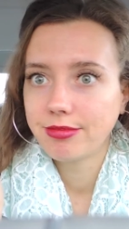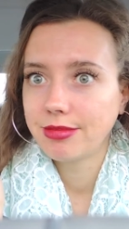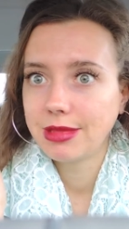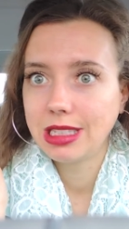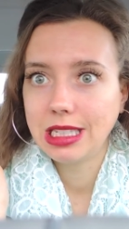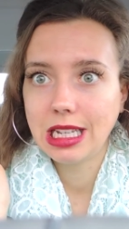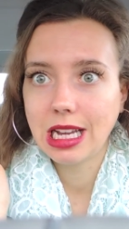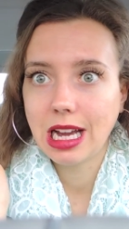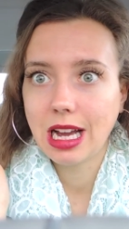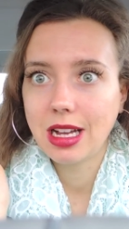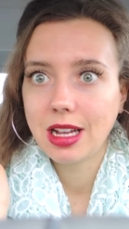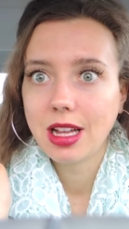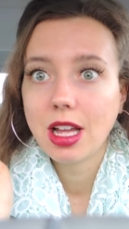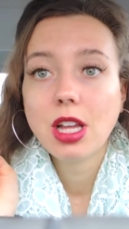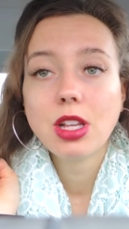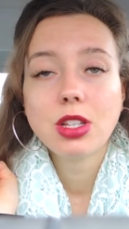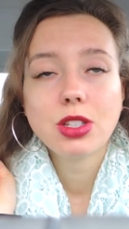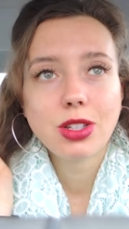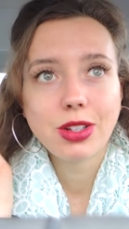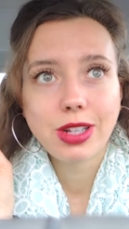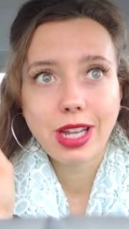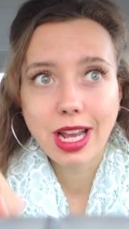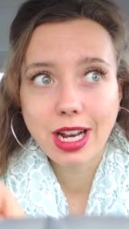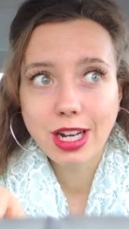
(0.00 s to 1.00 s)
yeah,
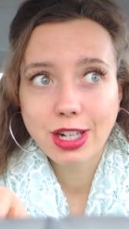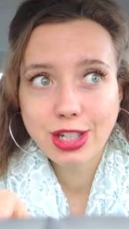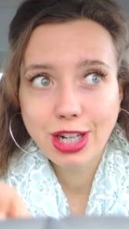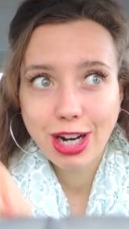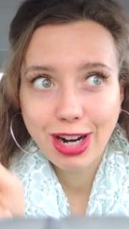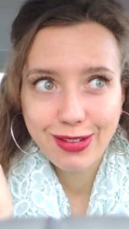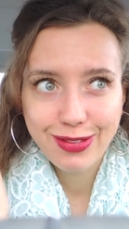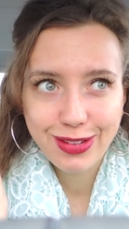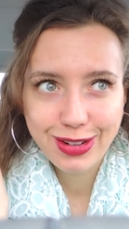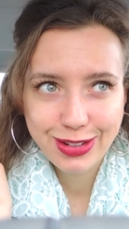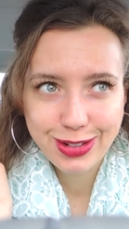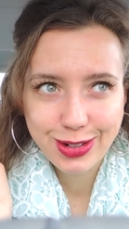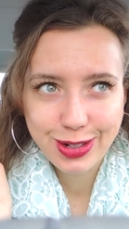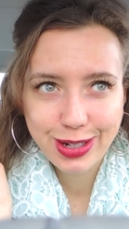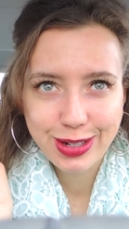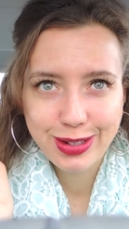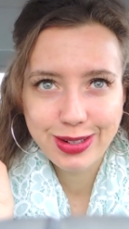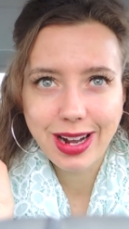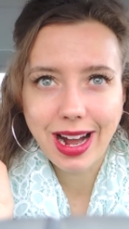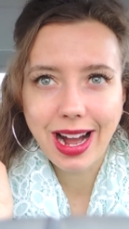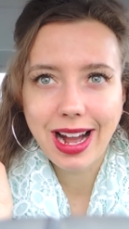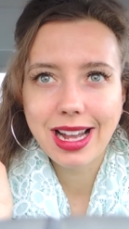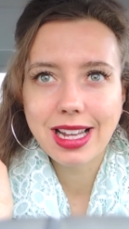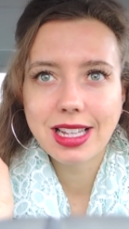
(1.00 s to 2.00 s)
so get a shower filter,
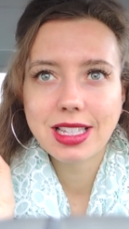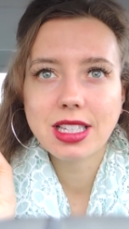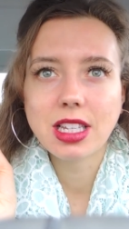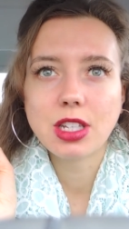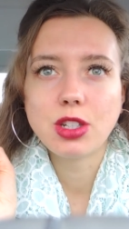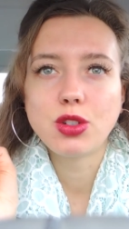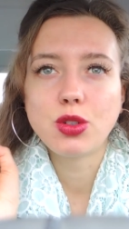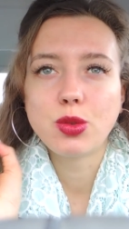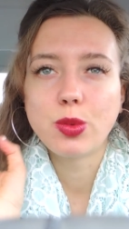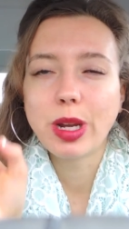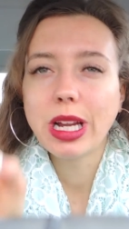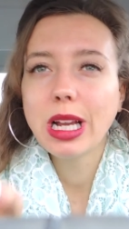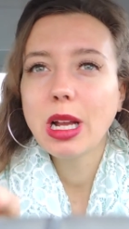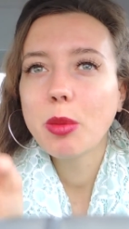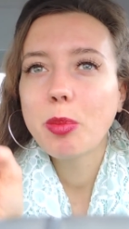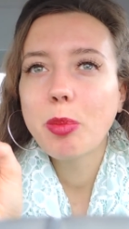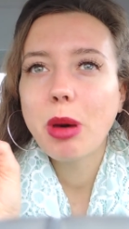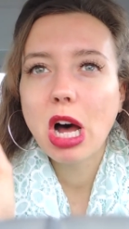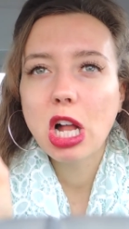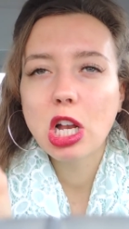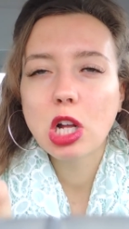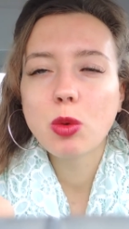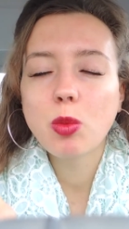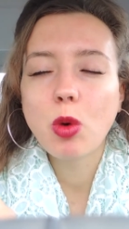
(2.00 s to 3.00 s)
you guys, and drink
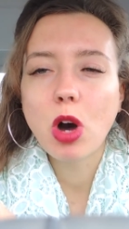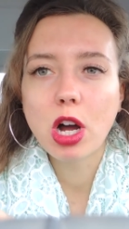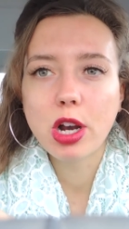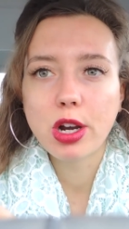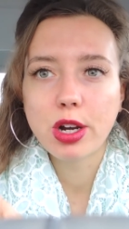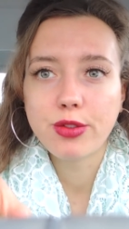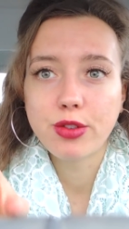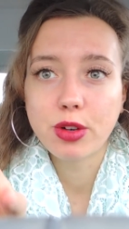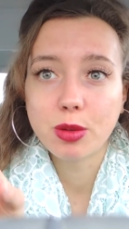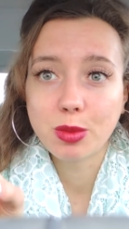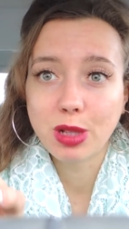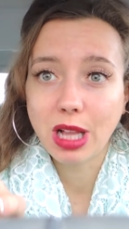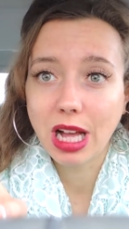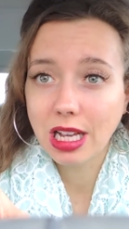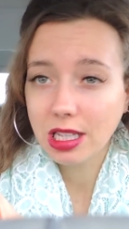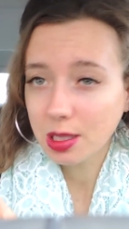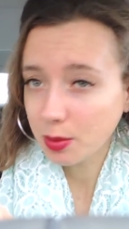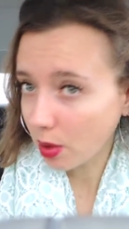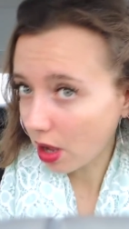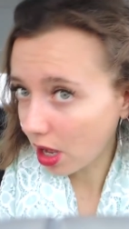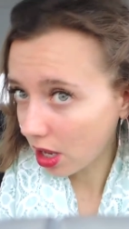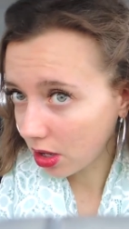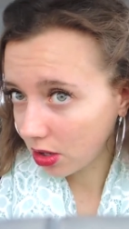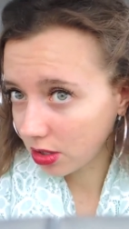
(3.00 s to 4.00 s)
bottled water from
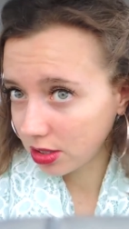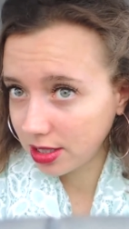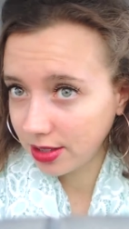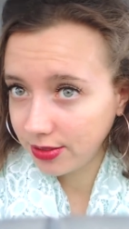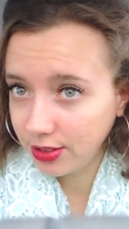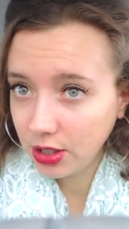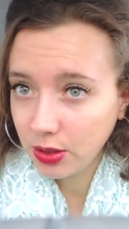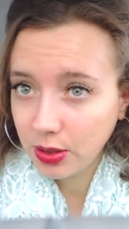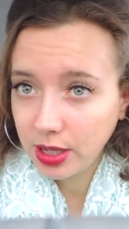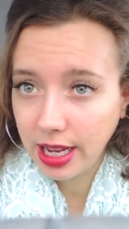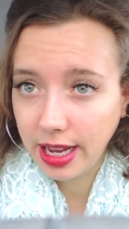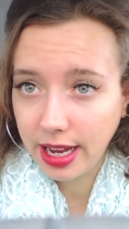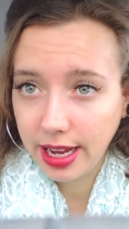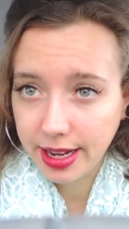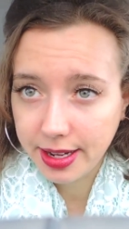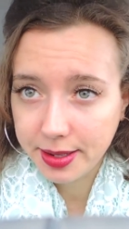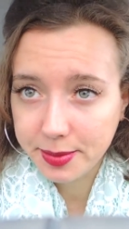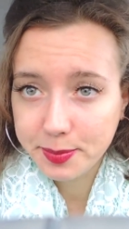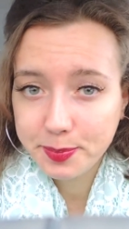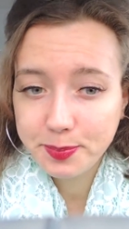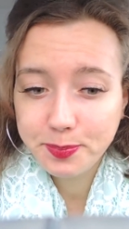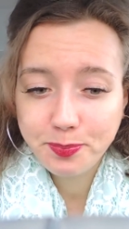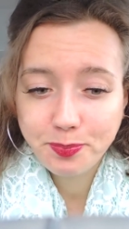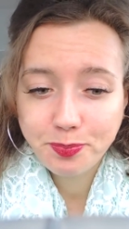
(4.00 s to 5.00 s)
glass bottles if you
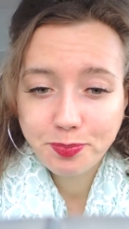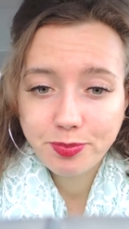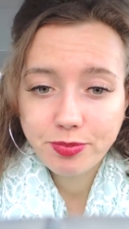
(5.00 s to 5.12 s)
can.